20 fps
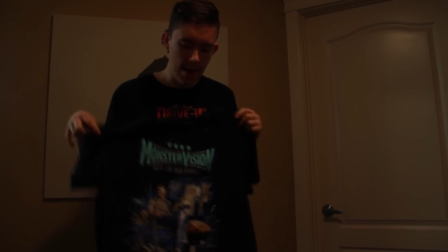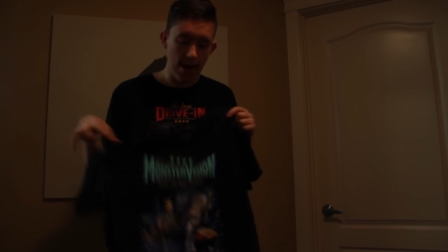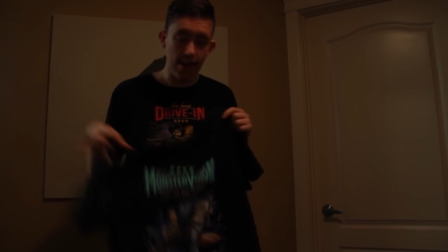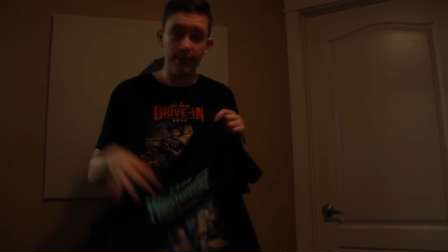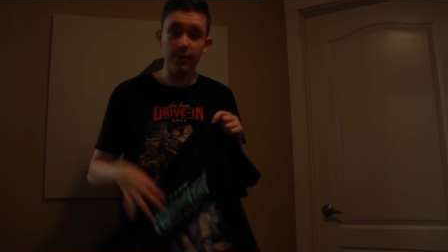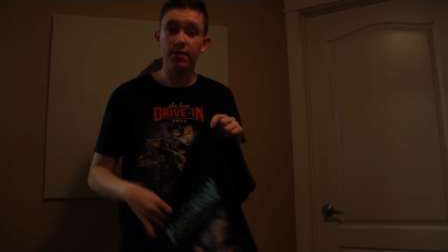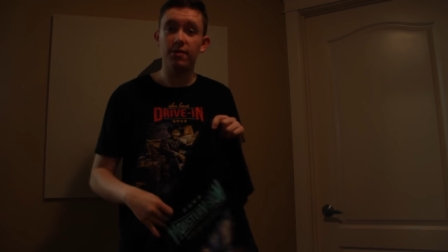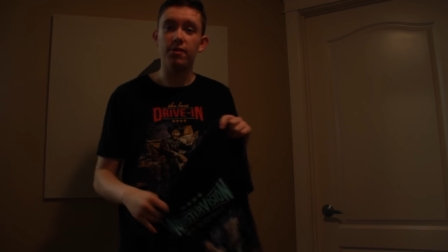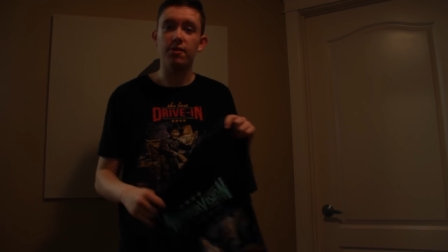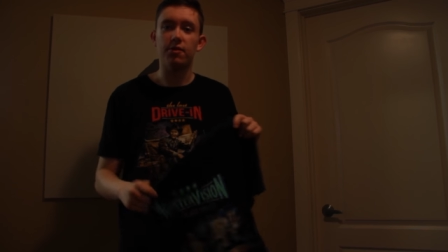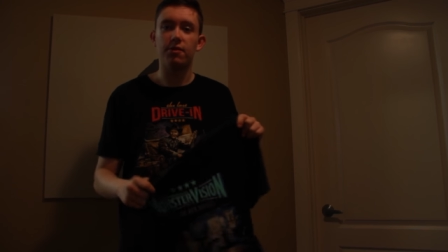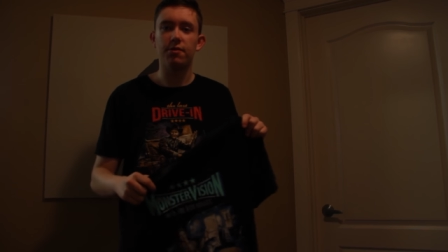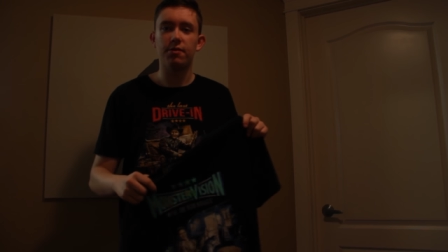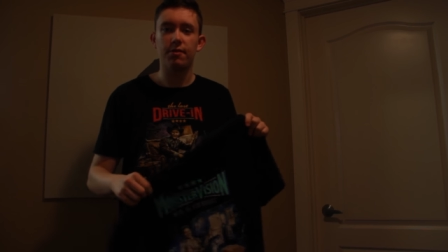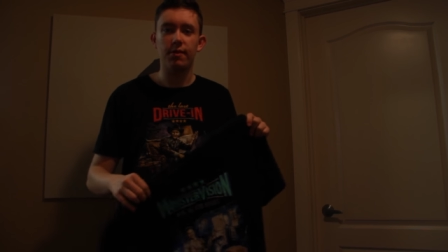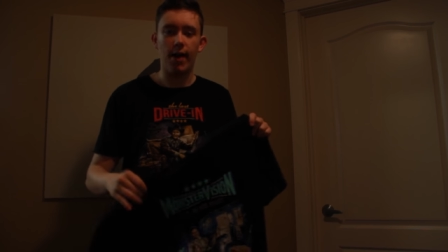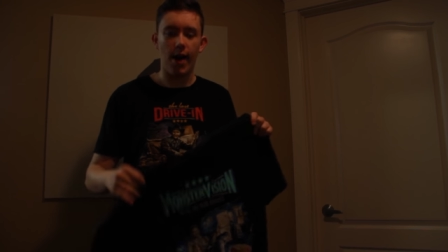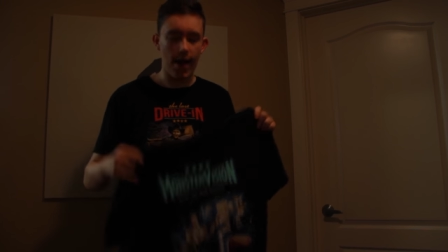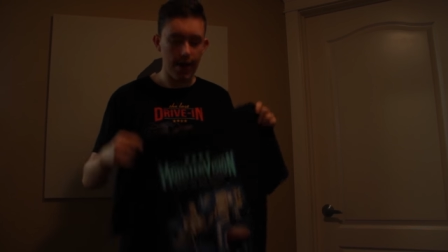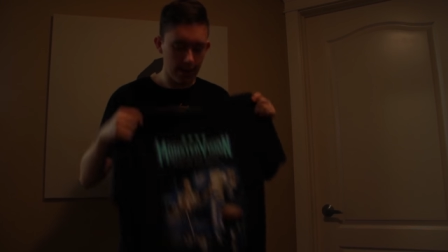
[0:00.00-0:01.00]
And this
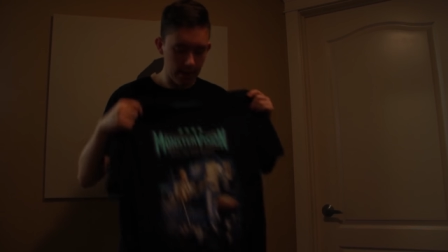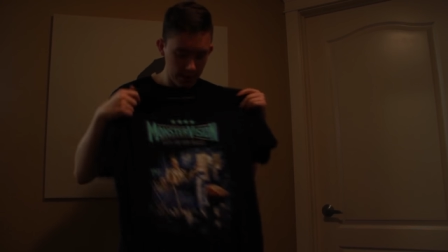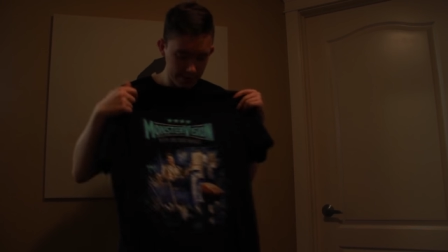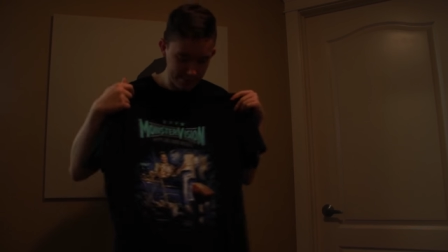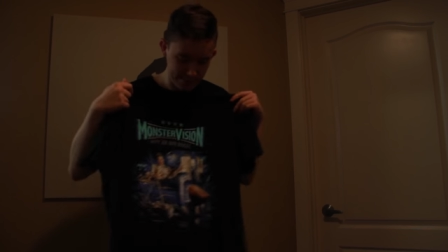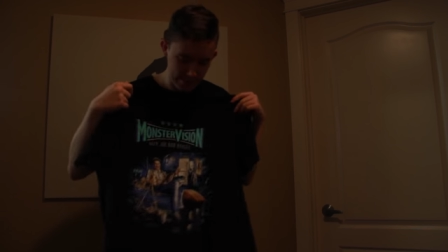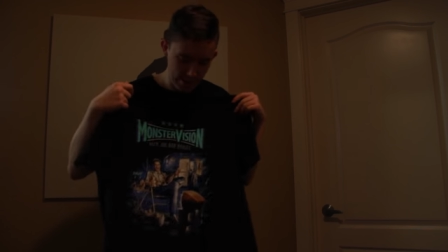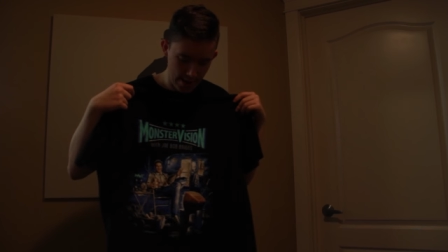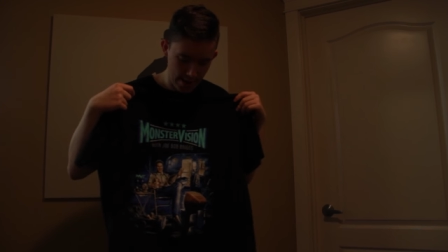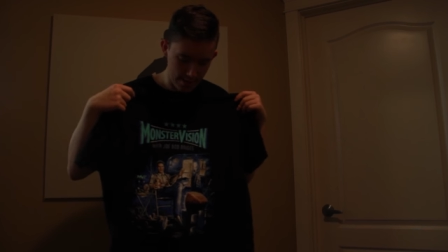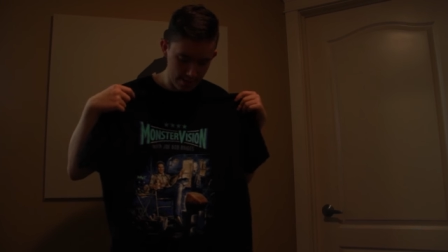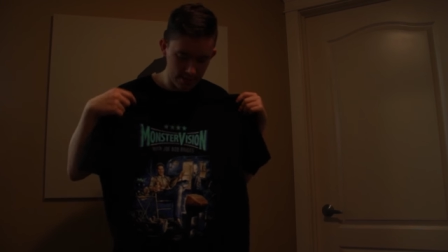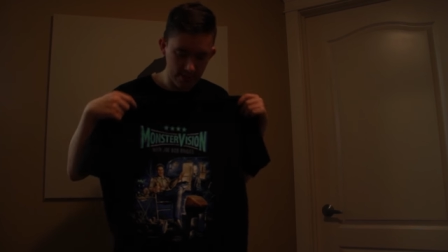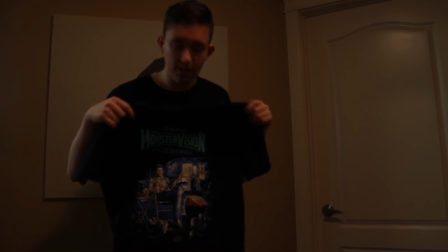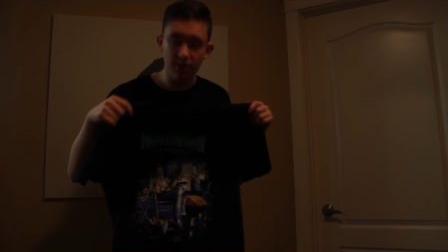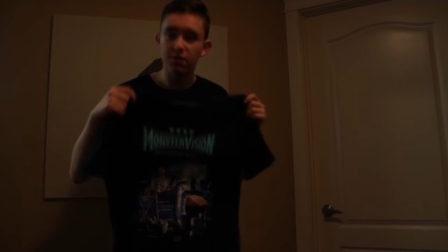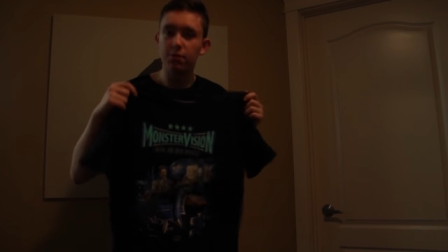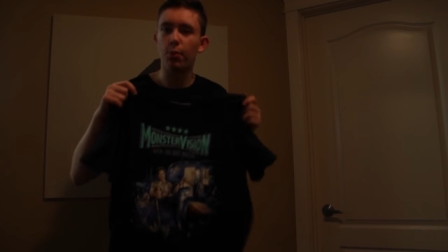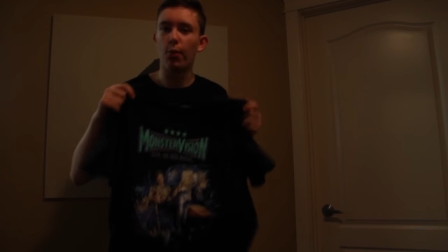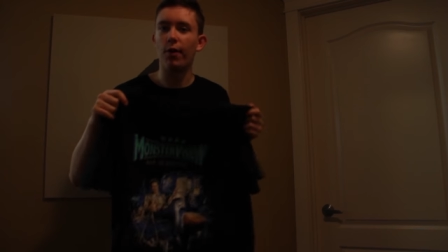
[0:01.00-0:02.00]
is I gotta say
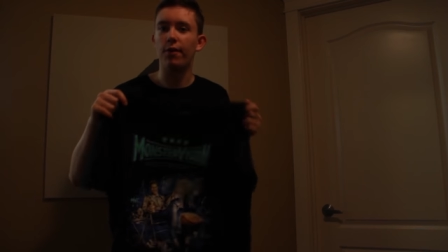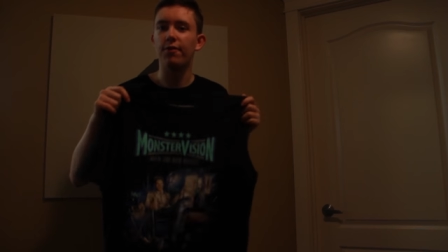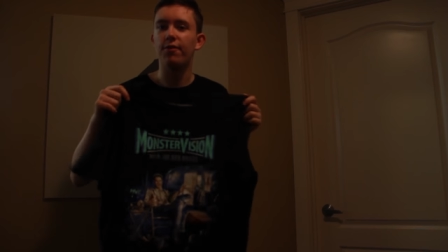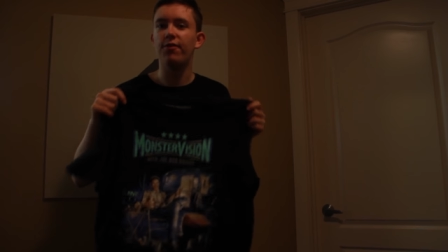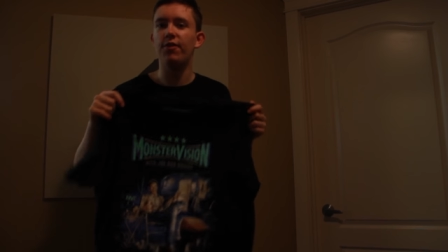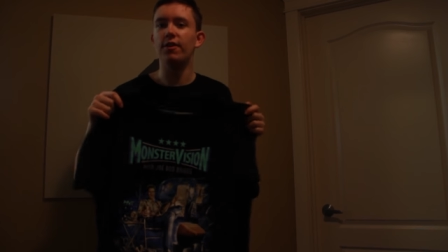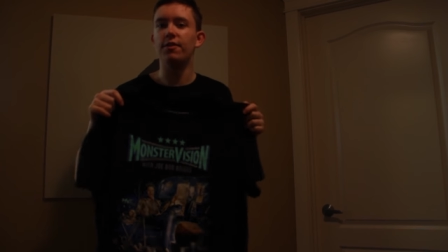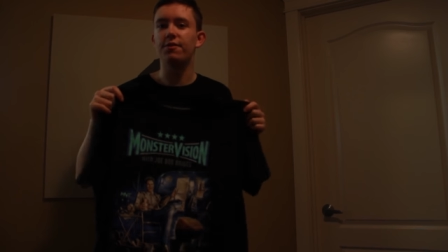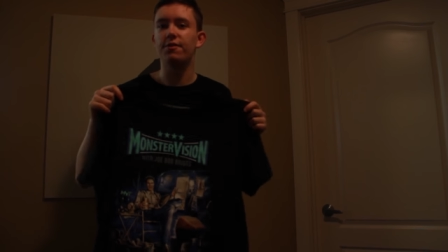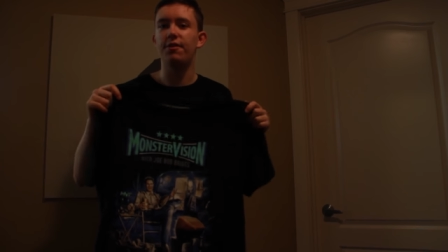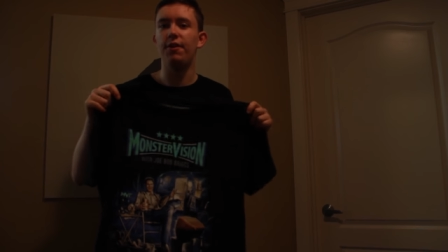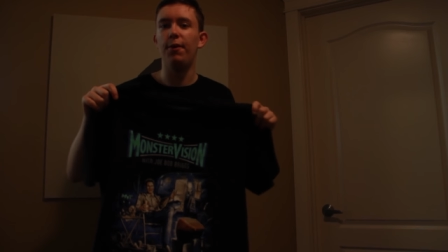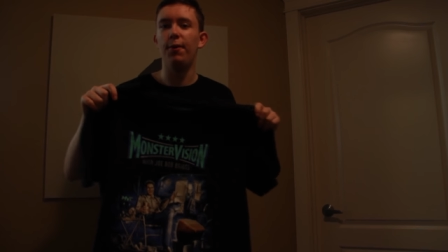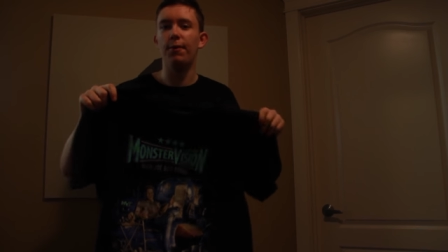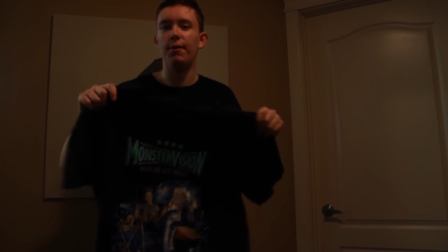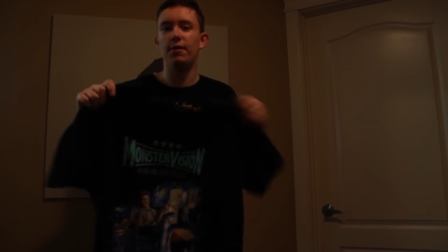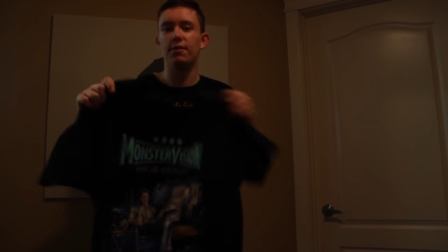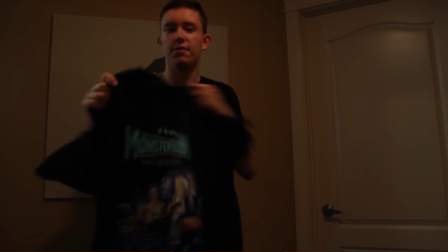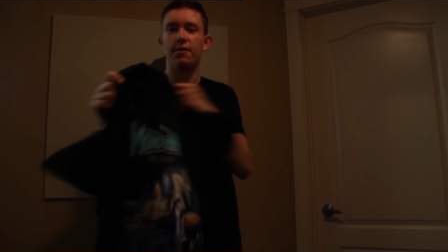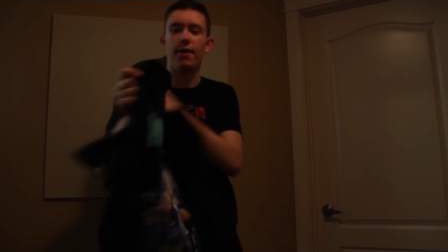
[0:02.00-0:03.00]
this one fits
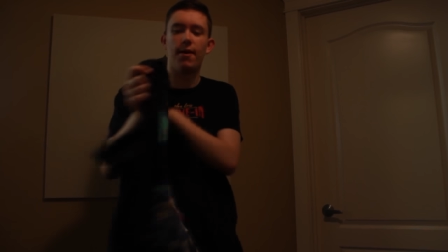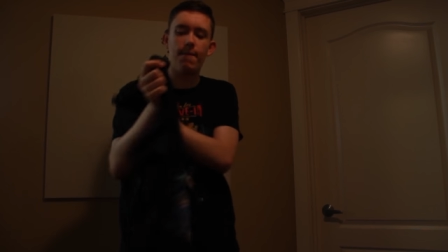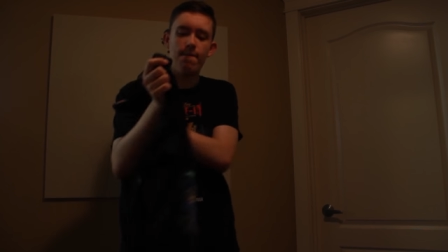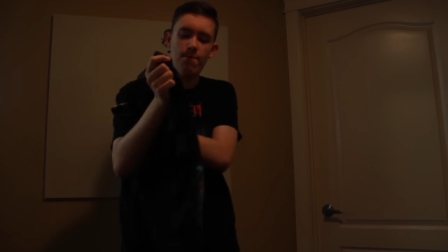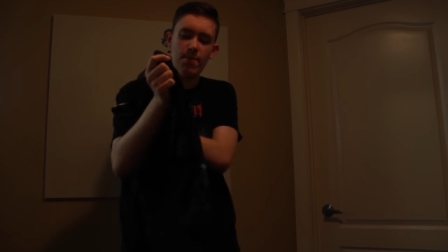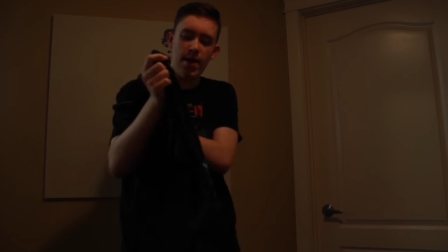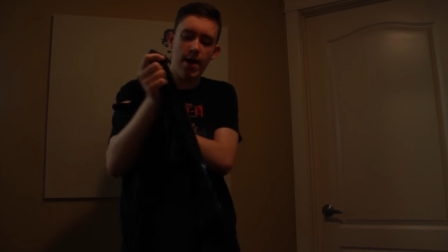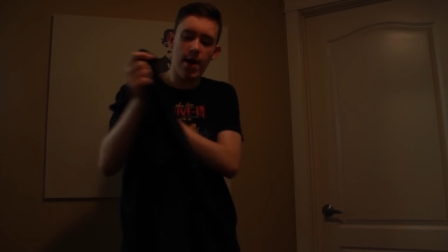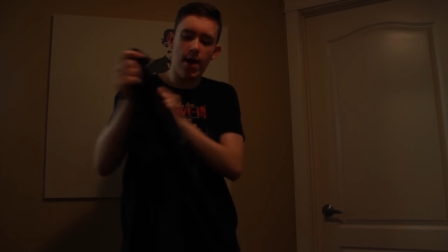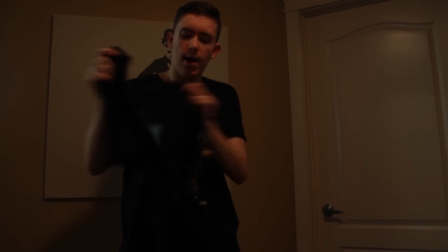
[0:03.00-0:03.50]
too, and it's a